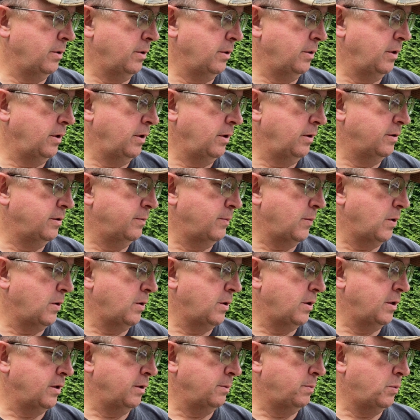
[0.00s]
or the small
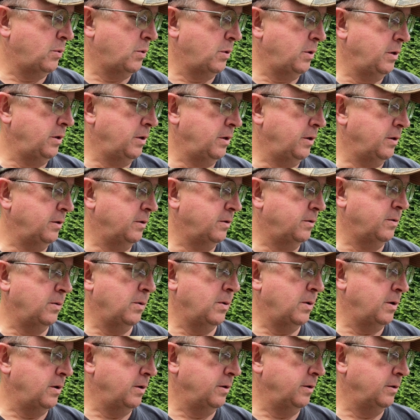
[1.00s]
hollow point, is
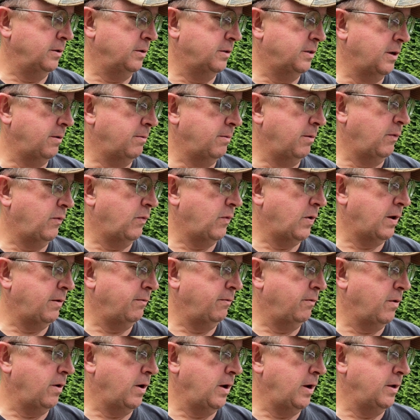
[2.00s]

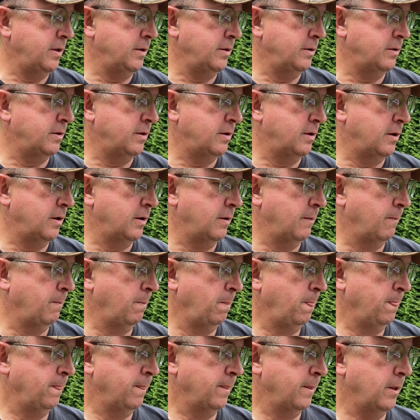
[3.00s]
275 grains.
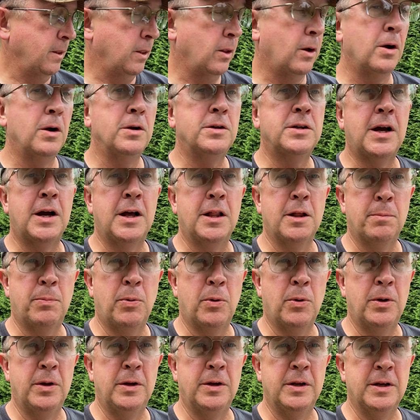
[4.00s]
The large hollow
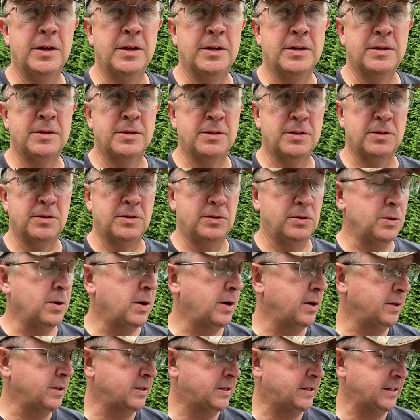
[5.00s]
point is
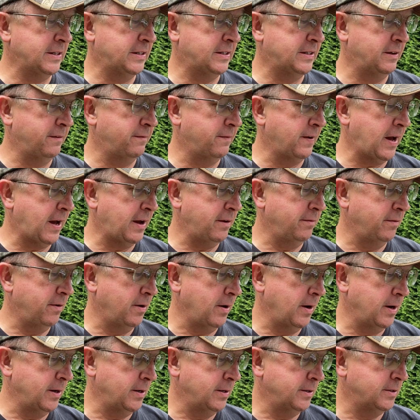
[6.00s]
265
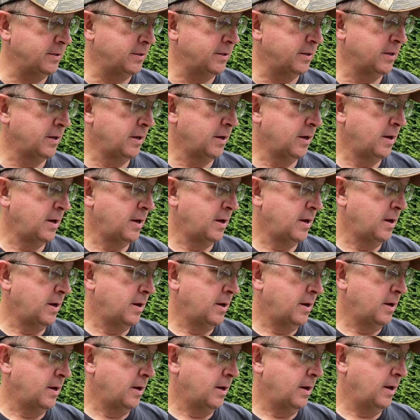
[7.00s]
grains.
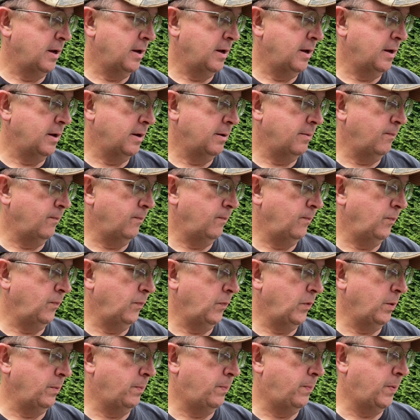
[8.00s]

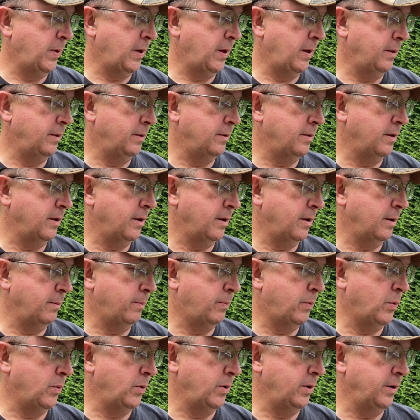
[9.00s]
The penta
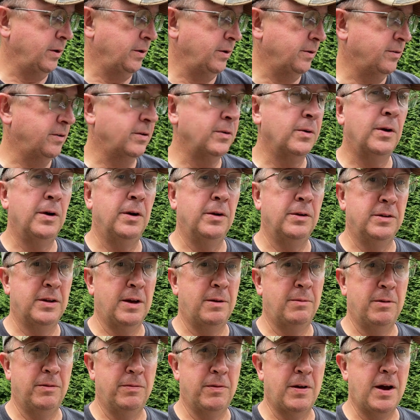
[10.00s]
point is
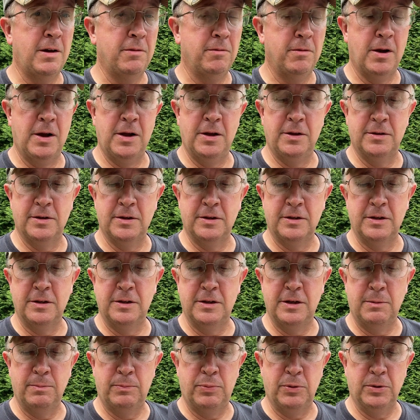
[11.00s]
275 grains, and the
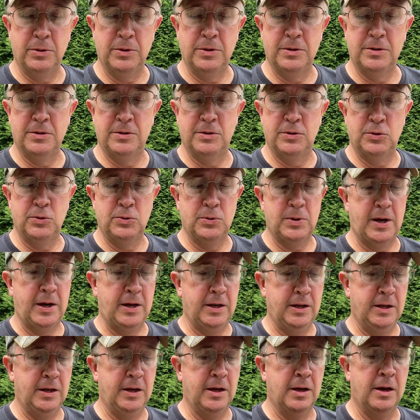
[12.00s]
dimple is
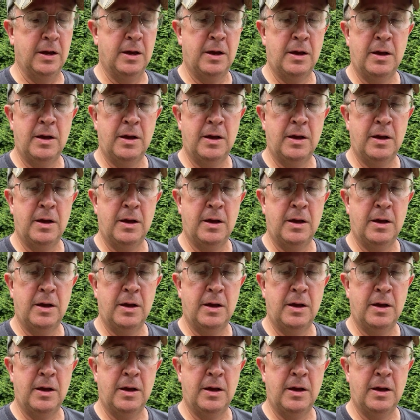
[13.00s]
280.